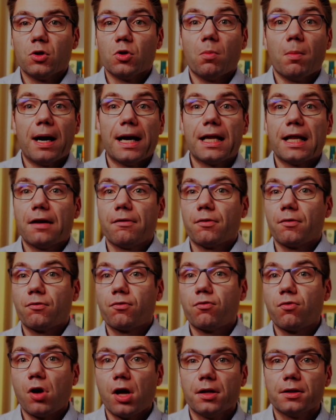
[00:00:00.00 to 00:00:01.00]
might have a
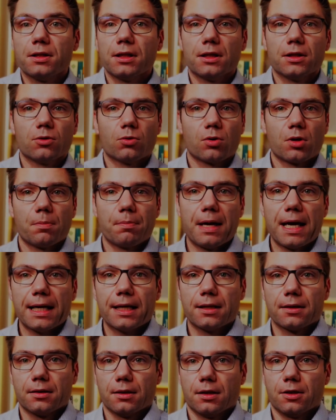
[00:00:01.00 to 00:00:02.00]
front-end or a
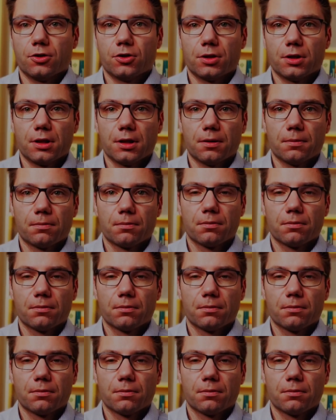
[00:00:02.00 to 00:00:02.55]
back-end engineer.